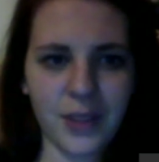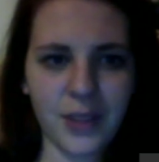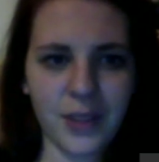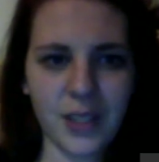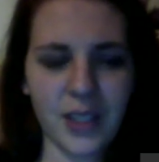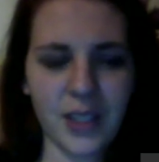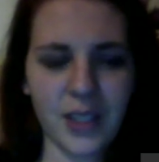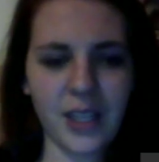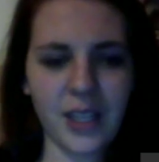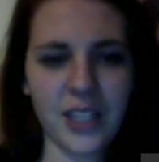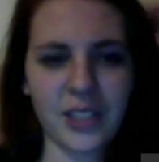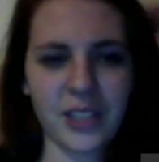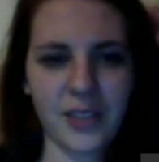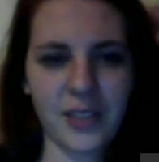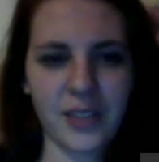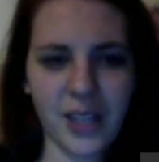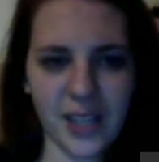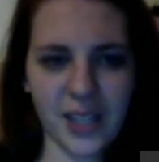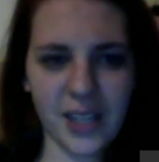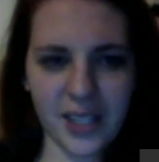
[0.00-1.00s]
then h of
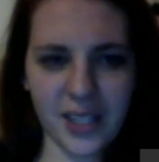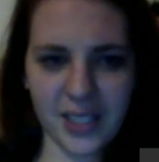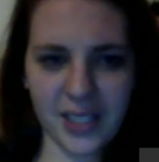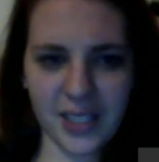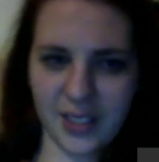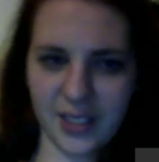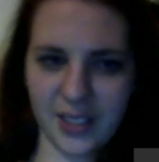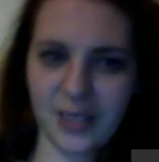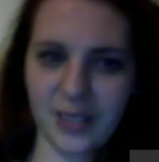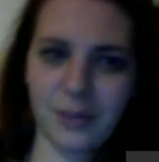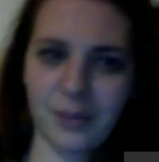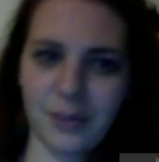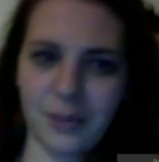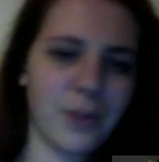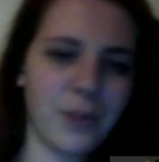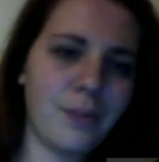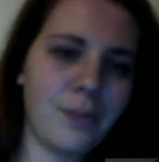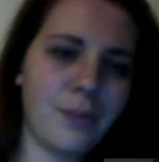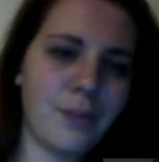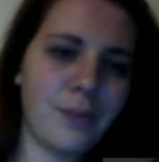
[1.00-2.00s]
a is
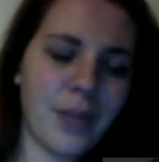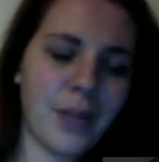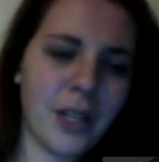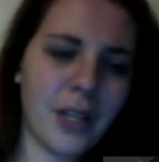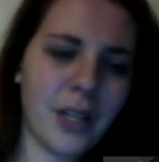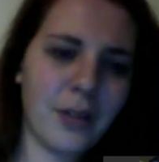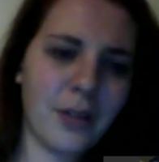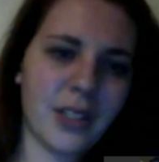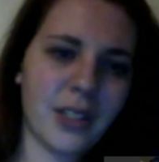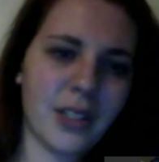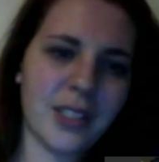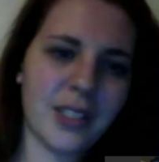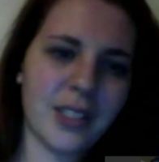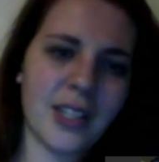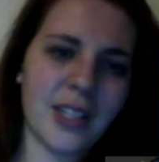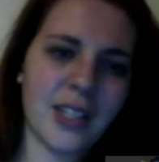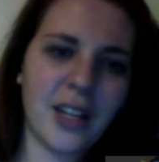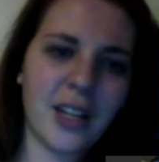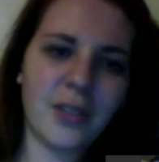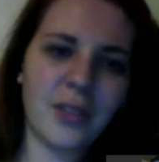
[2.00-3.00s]
beta 1 does
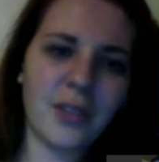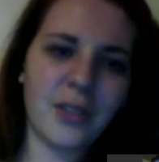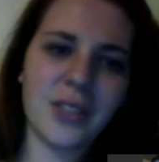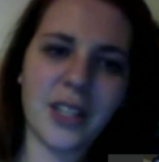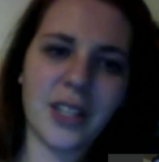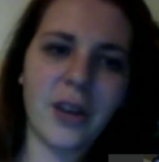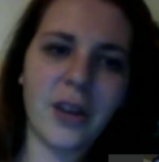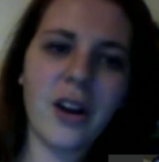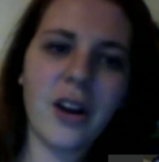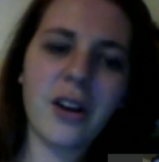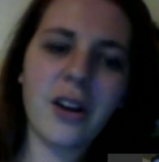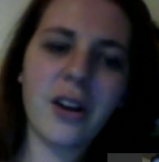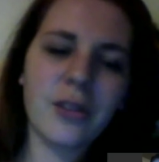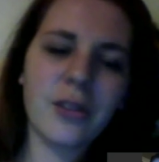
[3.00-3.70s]
not equal 0.